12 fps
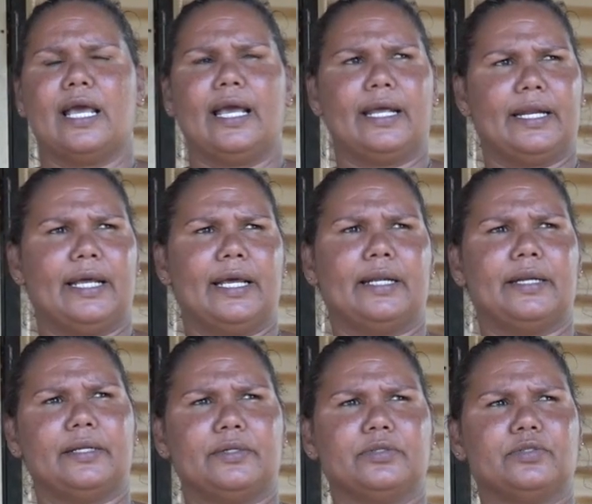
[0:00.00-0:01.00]
and handed
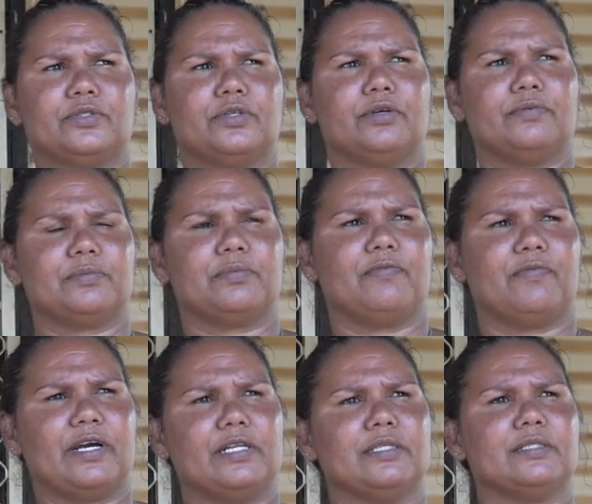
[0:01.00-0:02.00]
into service
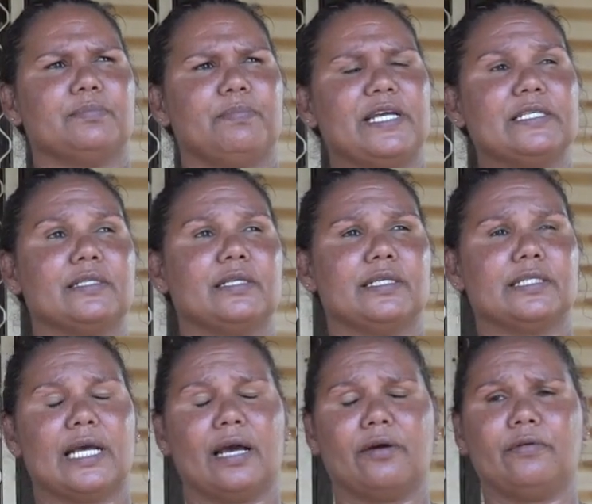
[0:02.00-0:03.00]
providers based in
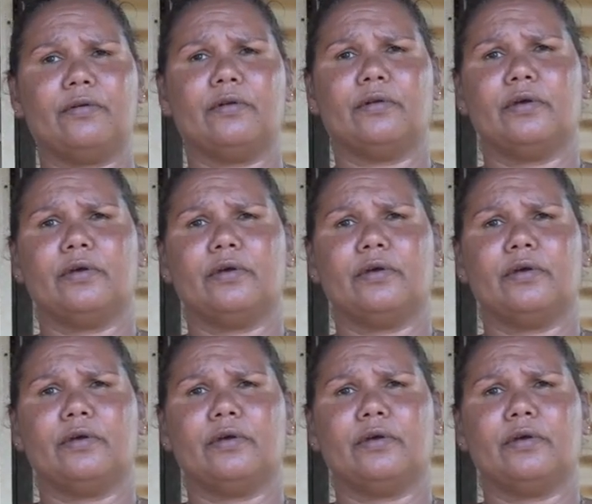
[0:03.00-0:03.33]
town,